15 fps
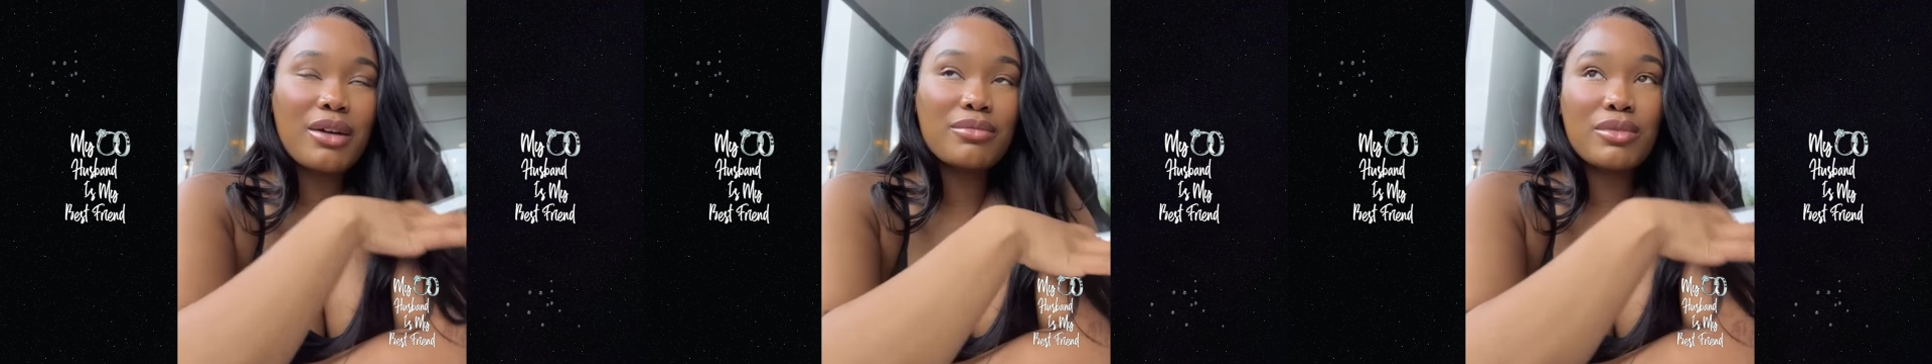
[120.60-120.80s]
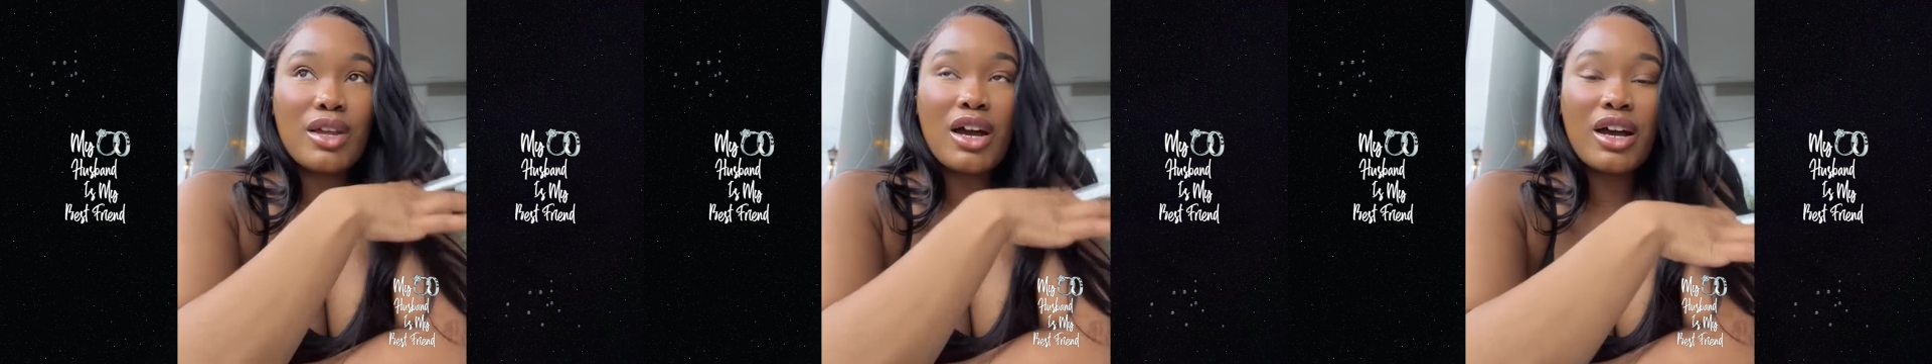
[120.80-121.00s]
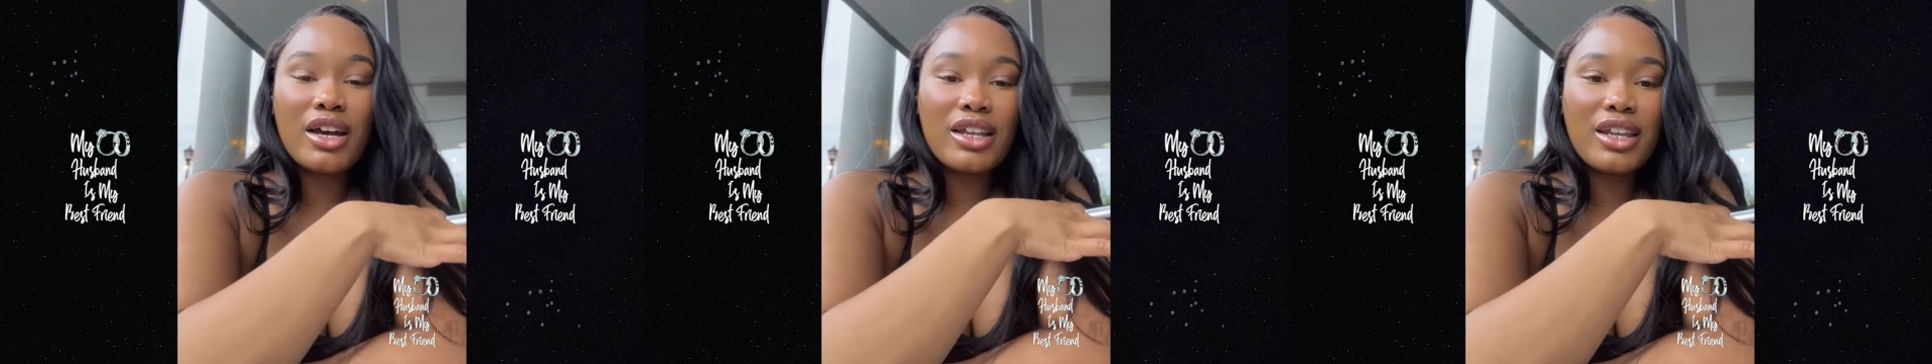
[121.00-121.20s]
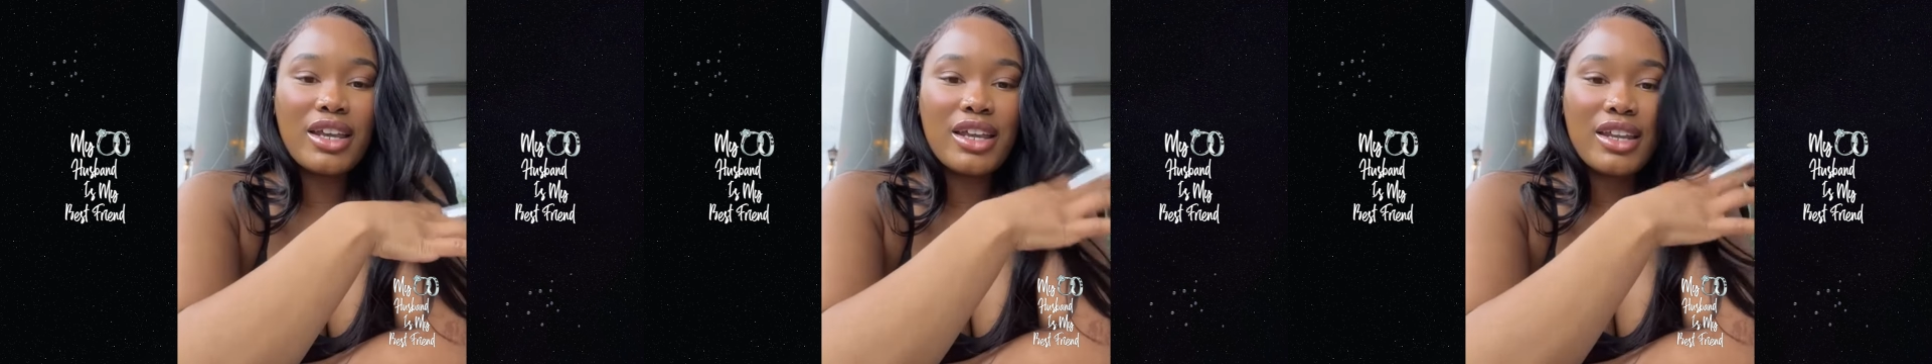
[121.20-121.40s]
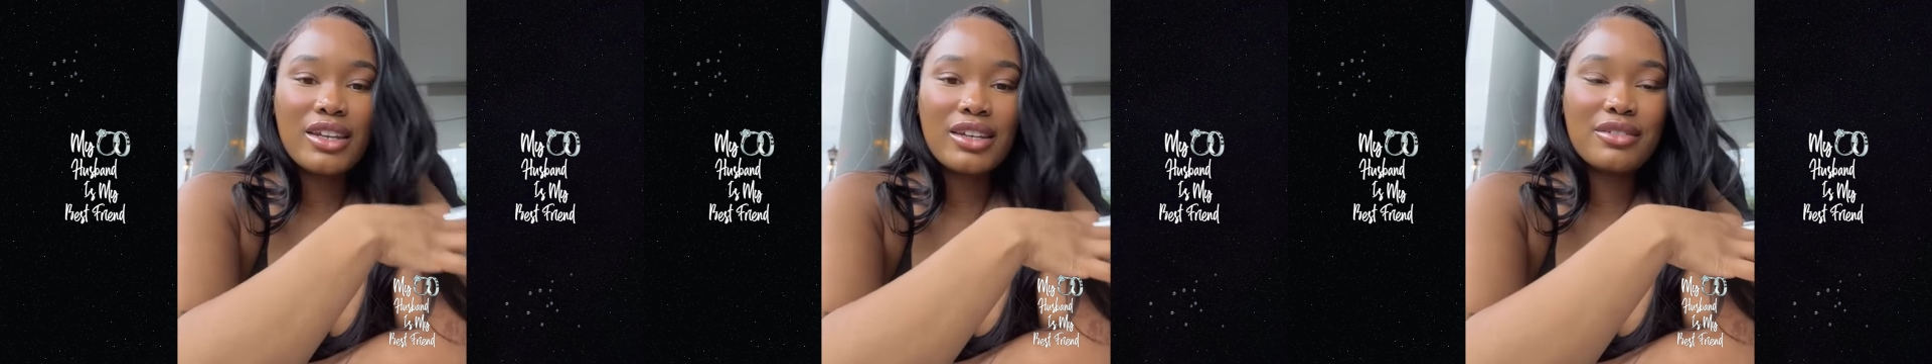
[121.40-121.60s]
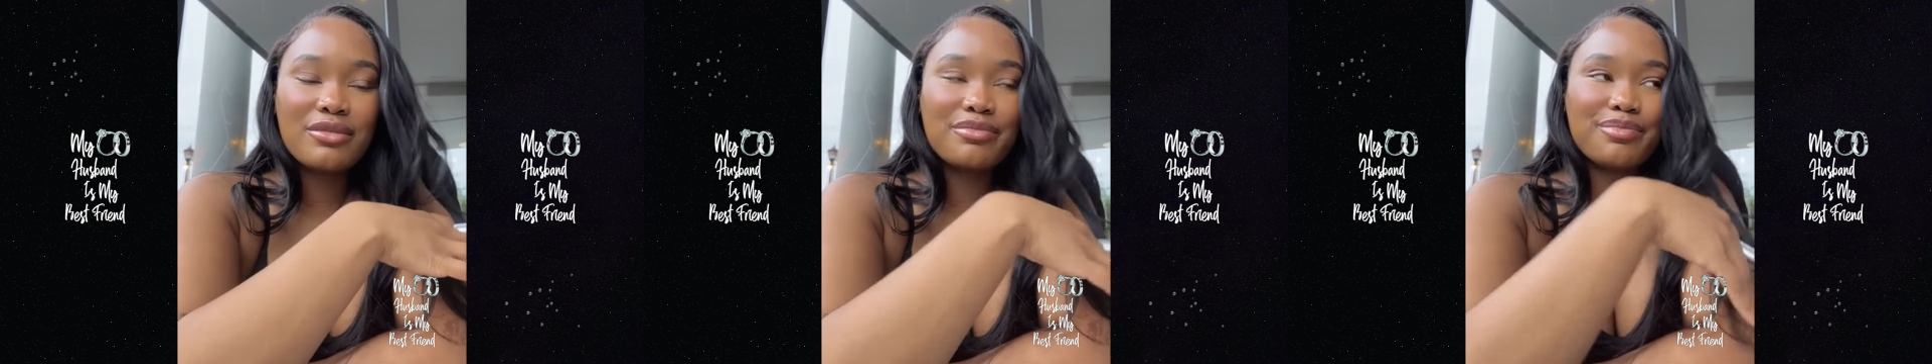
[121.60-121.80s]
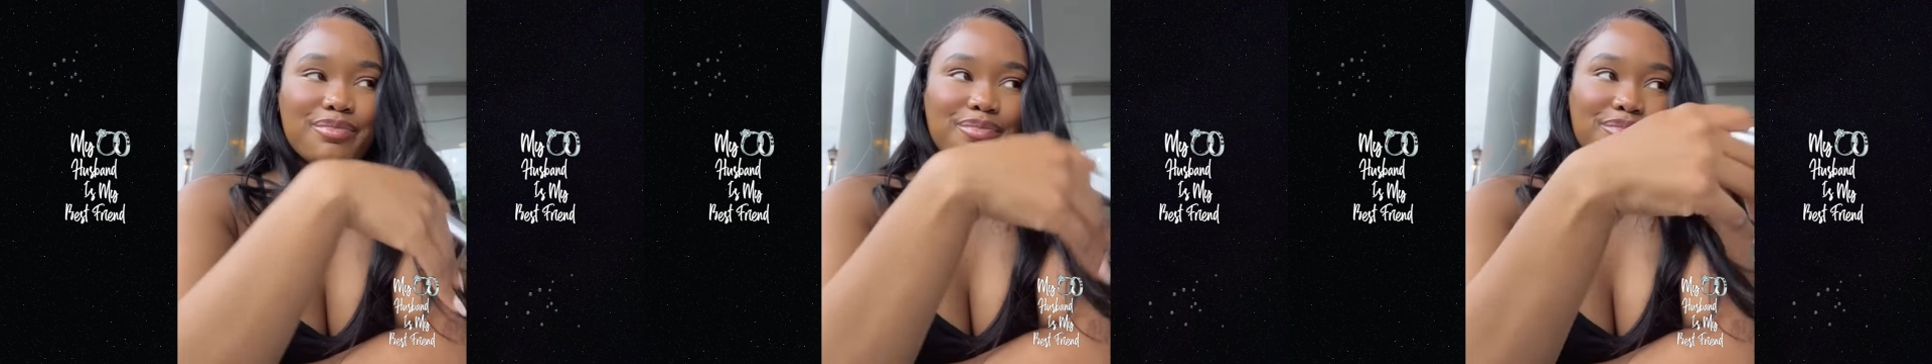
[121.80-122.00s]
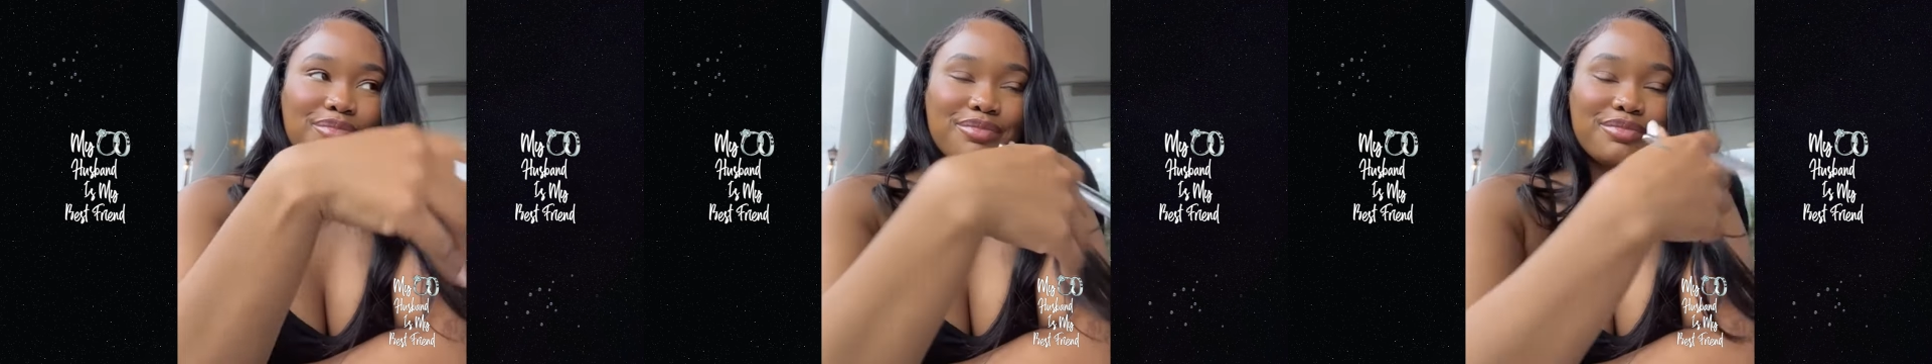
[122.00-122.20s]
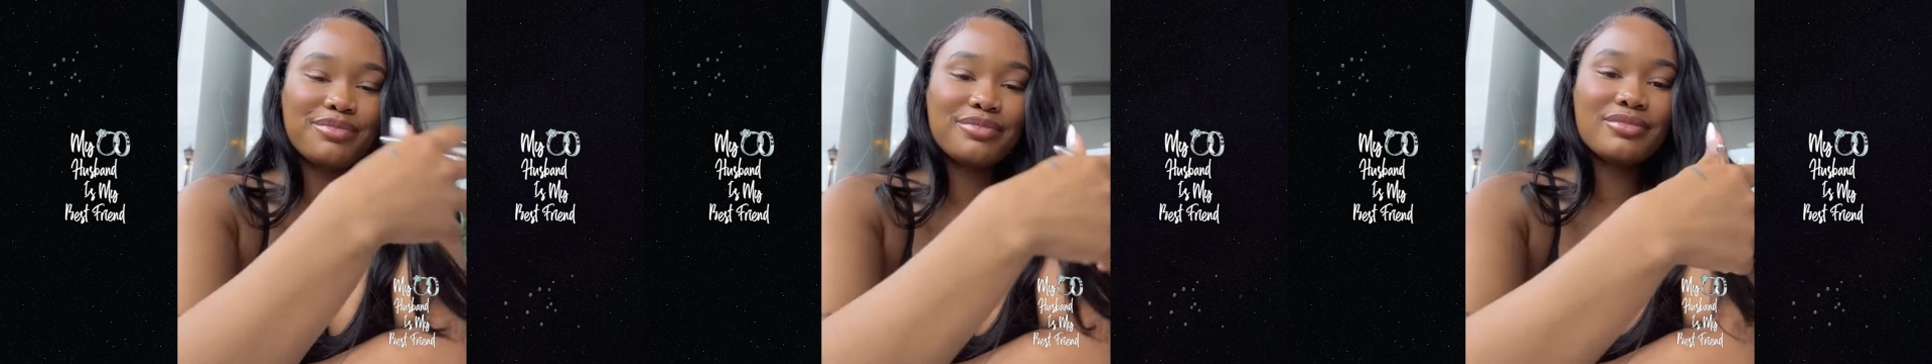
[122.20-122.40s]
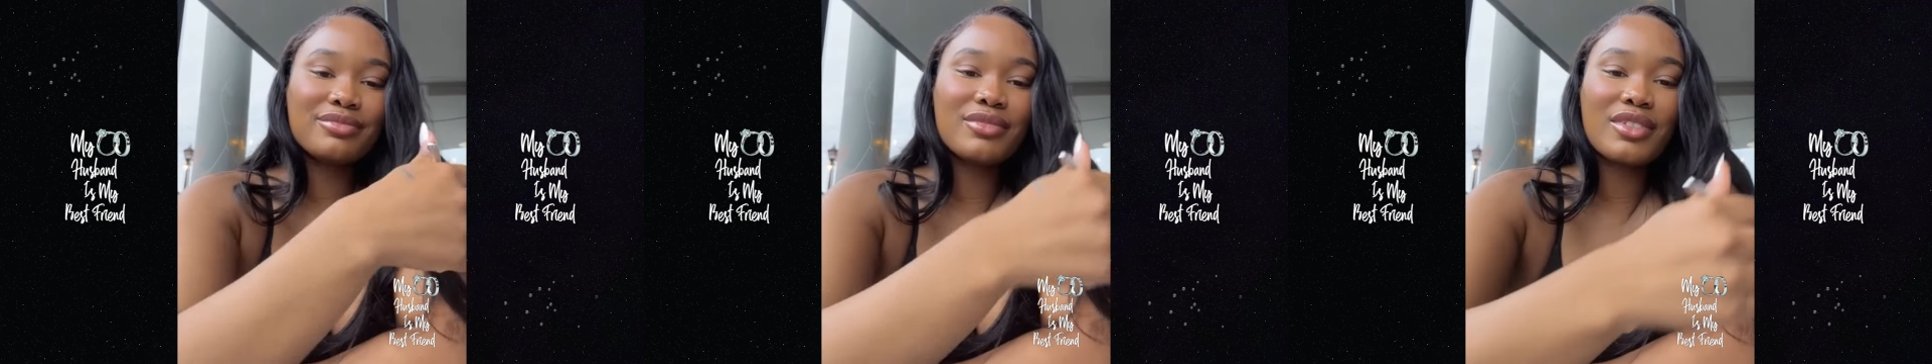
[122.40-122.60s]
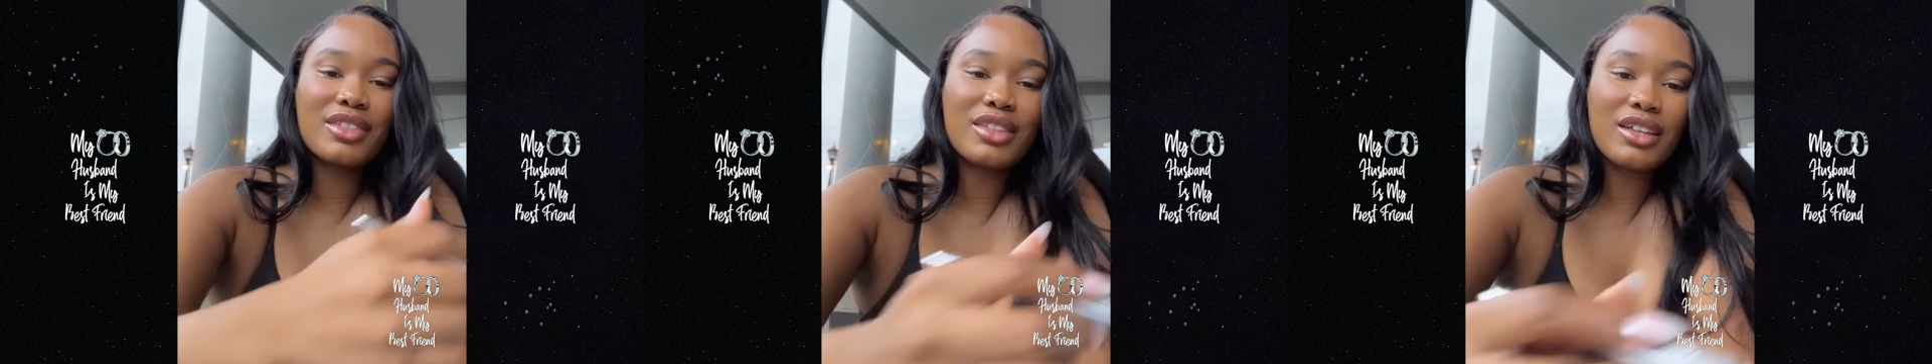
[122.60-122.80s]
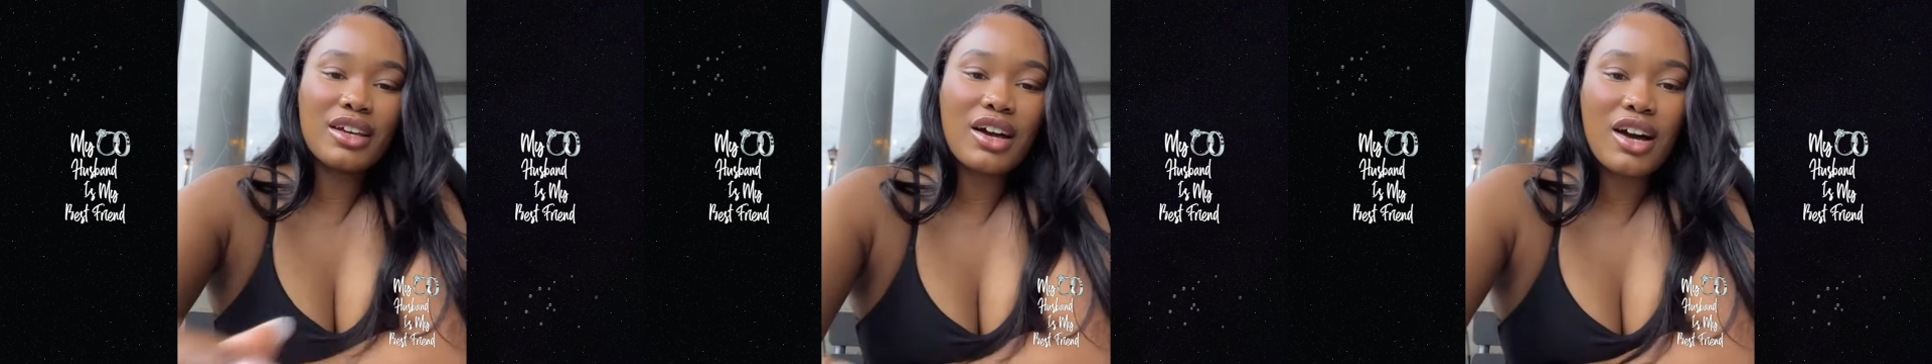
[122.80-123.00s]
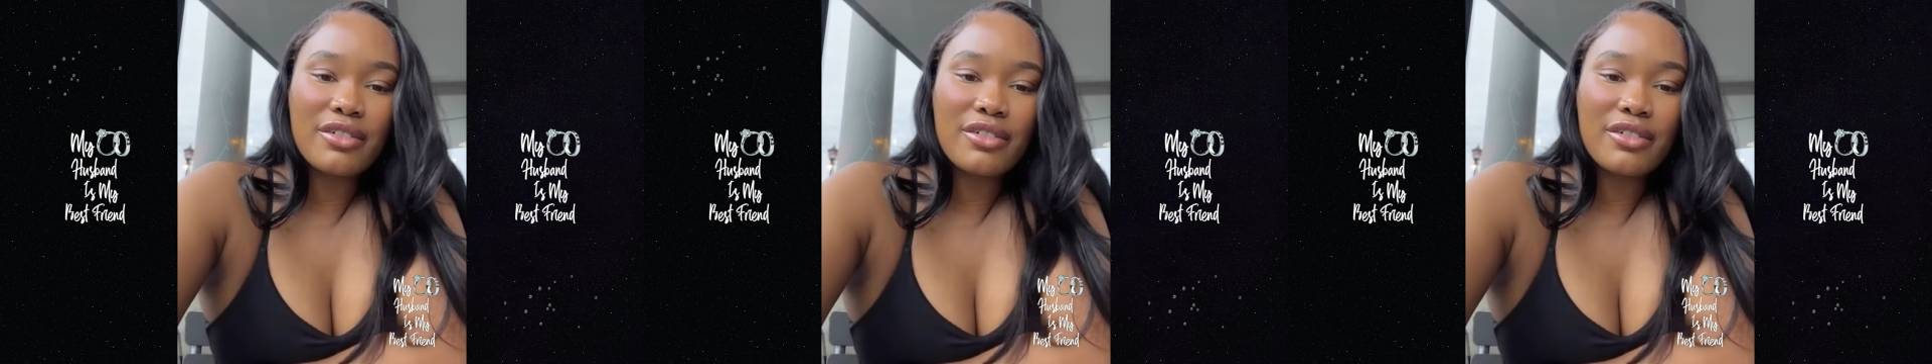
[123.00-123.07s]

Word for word: I'm not in the